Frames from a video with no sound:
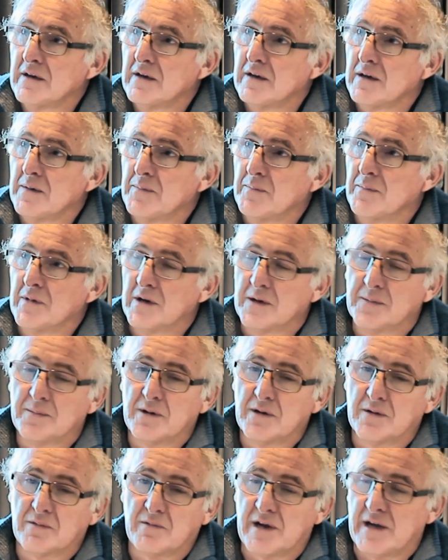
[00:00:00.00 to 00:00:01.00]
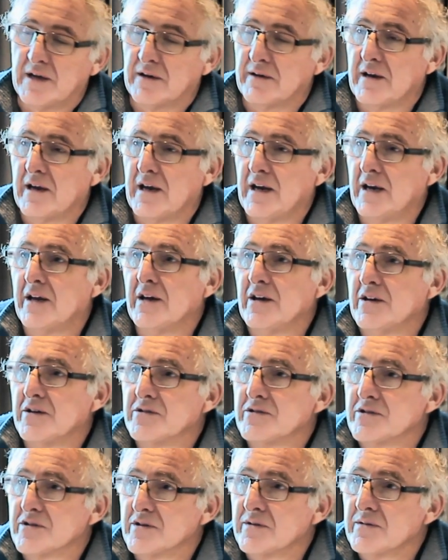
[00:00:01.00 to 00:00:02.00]
around any
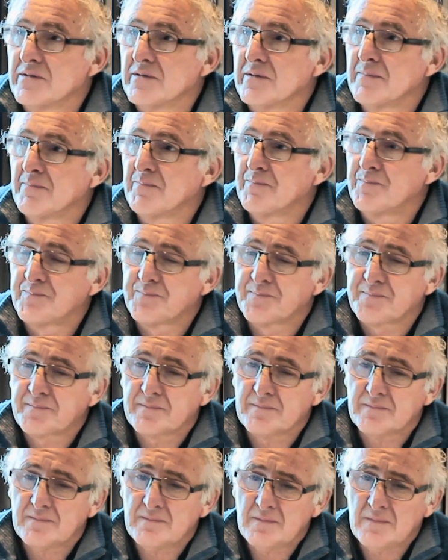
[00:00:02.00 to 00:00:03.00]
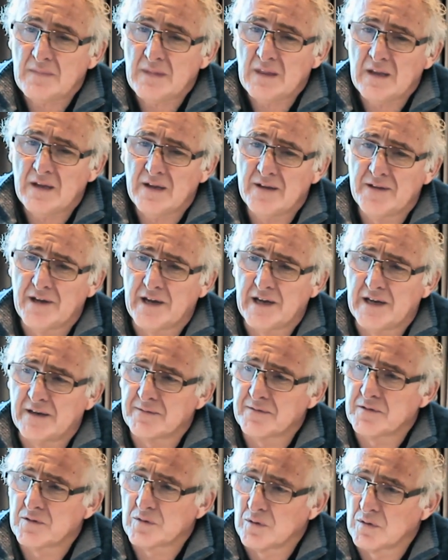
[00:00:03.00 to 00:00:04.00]
issue, then
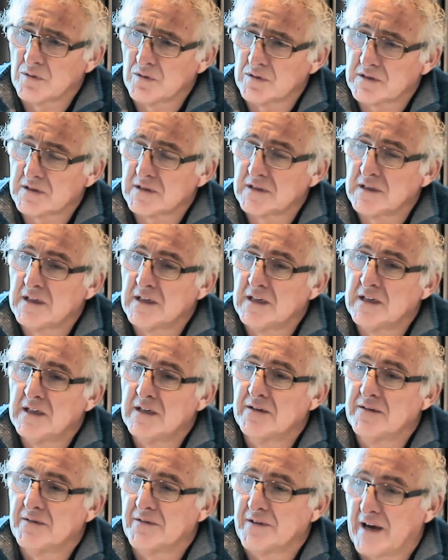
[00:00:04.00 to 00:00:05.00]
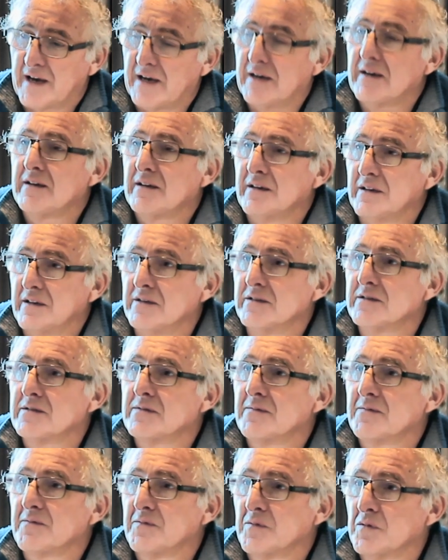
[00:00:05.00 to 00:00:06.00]
of course that
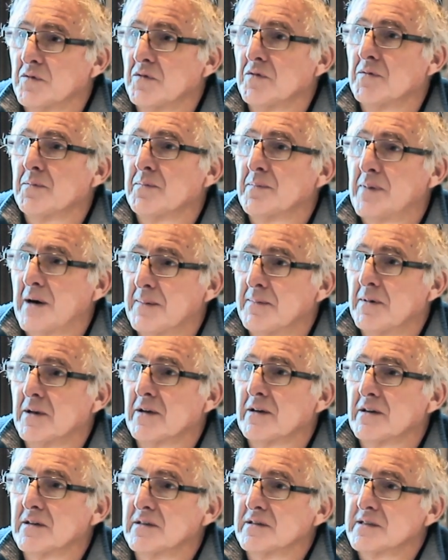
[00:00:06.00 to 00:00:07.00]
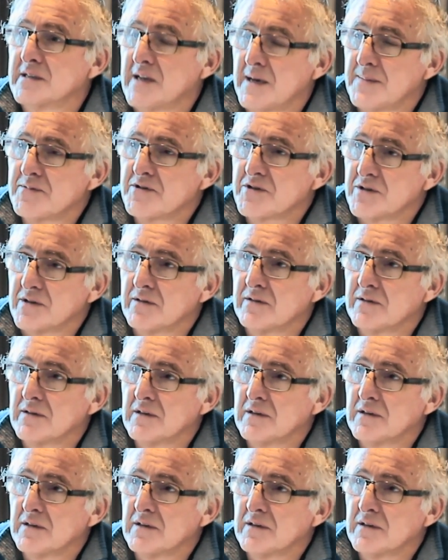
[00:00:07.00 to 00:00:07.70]
is for public consumption.